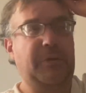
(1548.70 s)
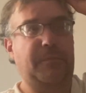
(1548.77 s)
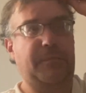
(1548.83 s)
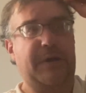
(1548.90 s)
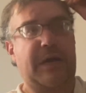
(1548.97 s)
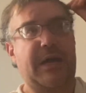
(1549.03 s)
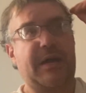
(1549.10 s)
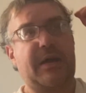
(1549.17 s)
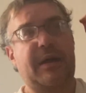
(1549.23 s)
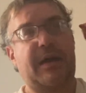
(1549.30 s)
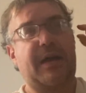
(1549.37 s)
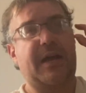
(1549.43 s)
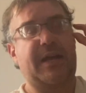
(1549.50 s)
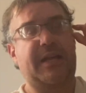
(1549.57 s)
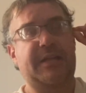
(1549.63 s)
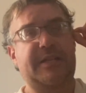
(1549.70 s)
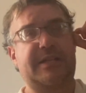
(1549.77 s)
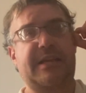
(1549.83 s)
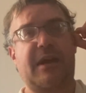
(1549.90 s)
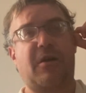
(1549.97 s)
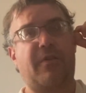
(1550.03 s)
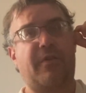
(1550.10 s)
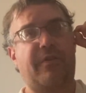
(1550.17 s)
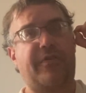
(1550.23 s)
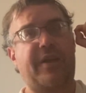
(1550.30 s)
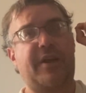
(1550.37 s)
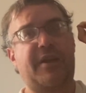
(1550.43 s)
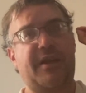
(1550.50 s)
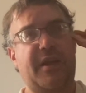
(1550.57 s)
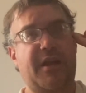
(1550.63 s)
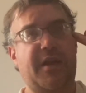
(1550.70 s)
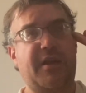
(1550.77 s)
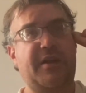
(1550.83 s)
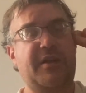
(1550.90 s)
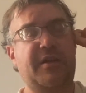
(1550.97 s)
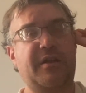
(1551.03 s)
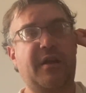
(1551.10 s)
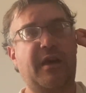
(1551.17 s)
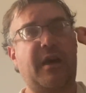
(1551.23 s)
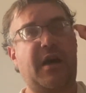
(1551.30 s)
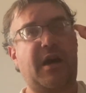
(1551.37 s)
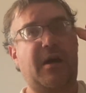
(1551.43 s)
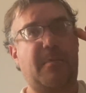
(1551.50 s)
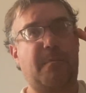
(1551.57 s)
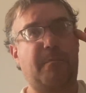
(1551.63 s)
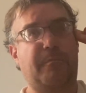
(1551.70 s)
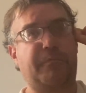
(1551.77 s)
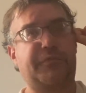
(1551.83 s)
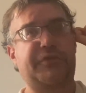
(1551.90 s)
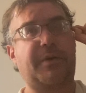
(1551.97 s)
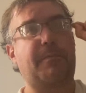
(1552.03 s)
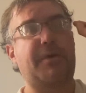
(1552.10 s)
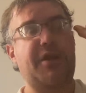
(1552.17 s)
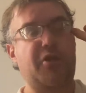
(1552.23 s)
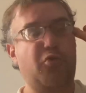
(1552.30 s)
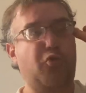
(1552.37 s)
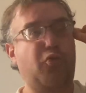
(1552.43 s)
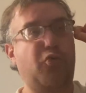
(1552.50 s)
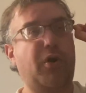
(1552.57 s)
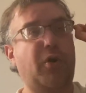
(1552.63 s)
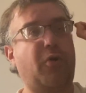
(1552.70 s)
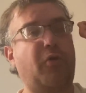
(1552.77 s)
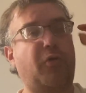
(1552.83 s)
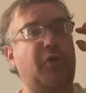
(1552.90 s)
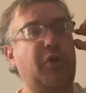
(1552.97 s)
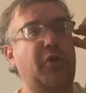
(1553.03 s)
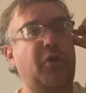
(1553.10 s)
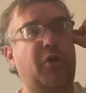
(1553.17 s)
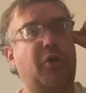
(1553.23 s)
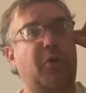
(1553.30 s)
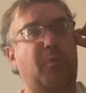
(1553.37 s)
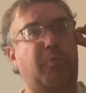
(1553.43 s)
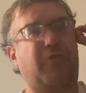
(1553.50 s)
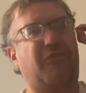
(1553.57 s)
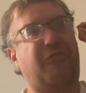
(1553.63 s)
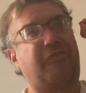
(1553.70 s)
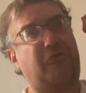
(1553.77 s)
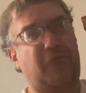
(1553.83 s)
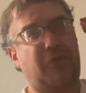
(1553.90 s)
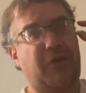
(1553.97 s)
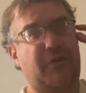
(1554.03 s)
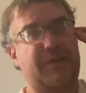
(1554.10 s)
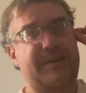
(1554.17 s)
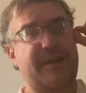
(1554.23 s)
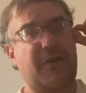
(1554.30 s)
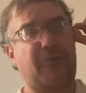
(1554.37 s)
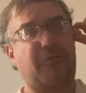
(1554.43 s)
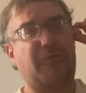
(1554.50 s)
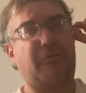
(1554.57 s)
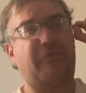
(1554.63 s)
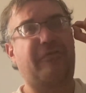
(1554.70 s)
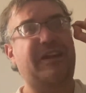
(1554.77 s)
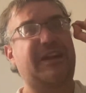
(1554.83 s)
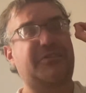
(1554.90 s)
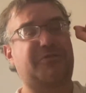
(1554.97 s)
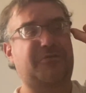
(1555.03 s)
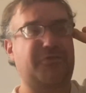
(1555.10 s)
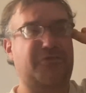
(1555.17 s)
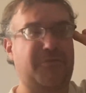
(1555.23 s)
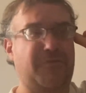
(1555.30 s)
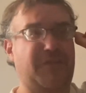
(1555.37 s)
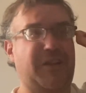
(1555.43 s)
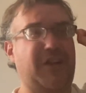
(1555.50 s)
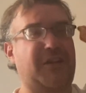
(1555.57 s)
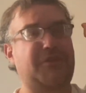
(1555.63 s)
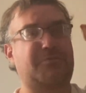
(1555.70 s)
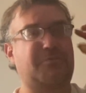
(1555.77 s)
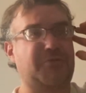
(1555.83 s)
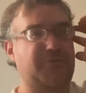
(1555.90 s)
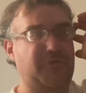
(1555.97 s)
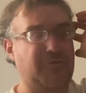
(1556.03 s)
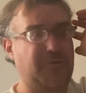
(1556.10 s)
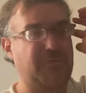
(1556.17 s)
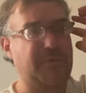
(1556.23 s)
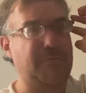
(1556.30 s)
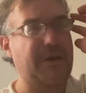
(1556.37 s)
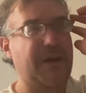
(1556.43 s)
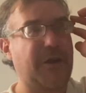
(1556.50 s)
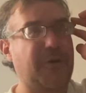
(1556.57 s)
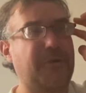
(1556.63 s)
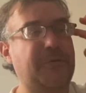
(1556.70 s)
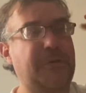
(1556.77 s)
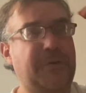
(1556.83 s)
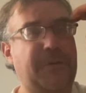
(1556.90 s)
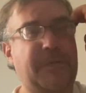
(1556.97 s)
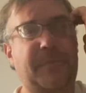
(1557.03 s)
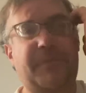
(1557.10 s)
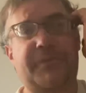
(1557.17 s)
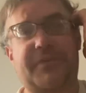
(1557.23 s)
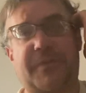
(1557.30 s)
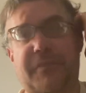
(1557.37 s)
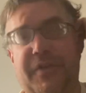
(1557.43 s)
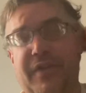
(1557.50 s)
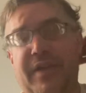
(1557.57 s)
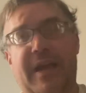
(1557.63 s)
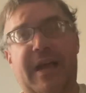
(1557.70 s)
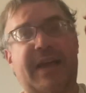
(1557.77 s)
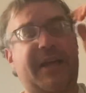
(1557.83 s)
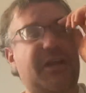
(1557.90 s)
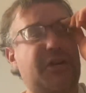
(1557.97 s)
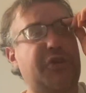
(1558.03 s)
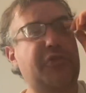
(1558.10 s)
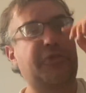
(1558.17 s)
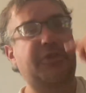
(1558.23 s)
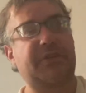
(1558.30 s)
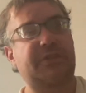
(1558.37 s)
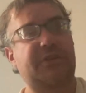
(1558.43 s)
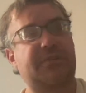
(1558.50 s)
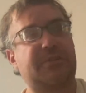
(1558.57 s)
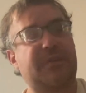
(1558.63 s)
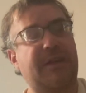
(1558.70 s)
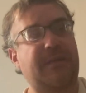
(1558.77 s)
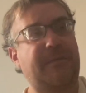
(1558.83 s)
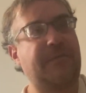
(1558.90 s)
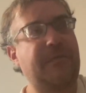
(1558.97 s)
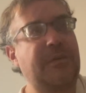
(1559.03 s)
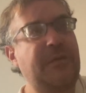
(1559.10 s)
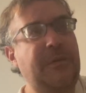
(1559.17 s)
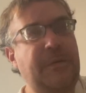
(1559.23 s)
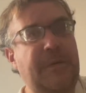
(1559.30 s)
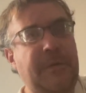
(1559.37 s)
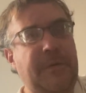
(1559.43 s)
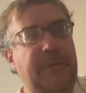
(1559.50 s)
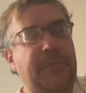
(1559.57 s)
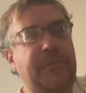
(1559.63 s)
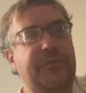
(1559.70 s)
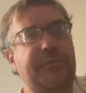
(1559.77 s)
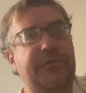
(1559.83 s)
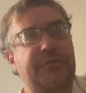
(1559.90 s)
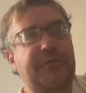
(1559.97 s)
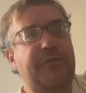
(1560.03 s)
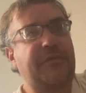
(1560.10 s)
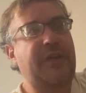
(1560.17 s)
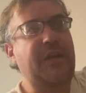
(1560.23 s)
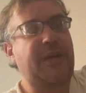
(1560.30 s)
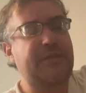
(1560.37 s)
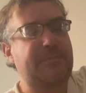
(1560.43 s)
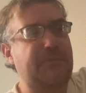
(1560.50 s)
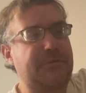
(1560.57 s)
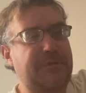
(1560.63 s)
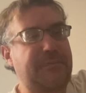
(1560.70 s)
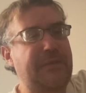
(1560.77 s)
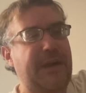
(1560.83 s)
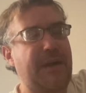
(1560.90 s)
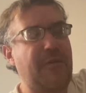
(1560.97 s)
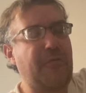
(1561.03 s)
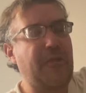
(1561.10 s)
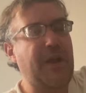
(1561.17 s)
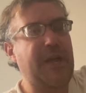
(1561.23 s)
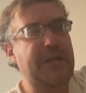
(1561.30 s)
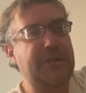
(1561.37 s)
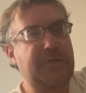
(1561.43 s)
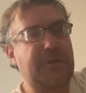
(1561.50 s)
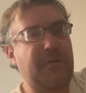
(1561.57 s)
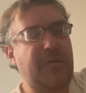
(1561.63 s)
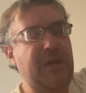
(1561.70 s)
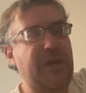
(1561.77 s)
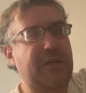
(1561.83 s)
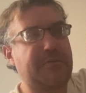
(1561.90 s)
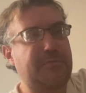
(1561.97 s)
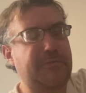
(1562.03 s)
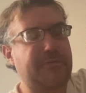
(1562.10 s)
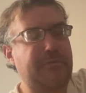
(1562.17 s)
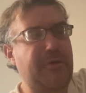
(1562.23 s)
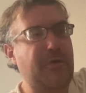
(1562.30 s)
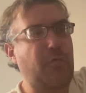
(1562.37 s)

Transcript: But I can tell that they need um, somebody who will put food down a little faster and serve the customers a little bit better something that I can do. It's if serve the customers. If anything, I can serve the customers very